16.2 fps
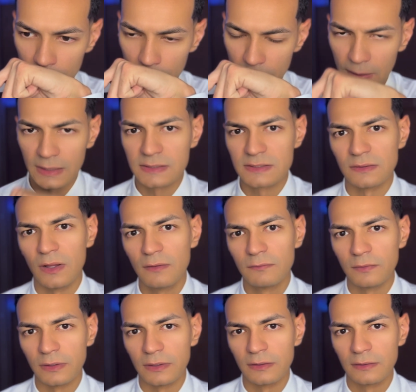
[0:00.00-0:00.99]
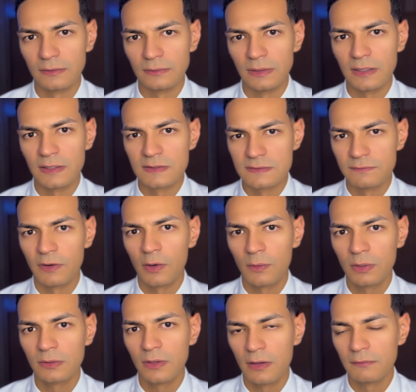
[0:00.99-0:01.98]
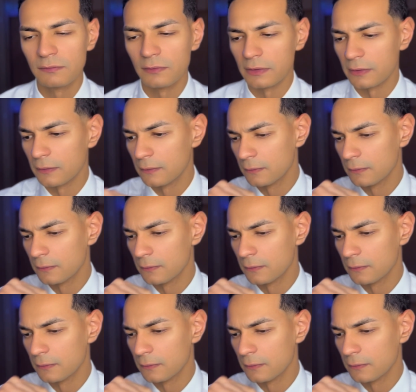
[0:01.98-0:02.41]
That's lovely. That is very lovely.